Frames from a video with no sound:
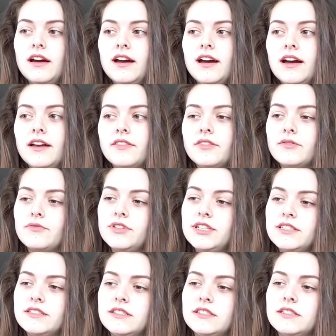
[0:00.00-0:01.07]
And the
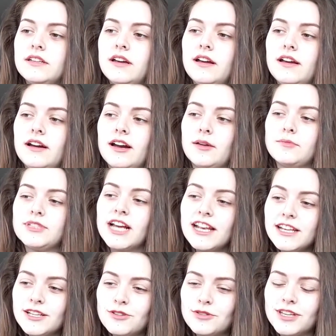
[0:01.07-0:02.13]
reason I'm
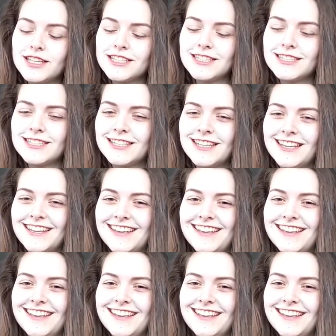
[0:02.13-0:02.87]
telling you this,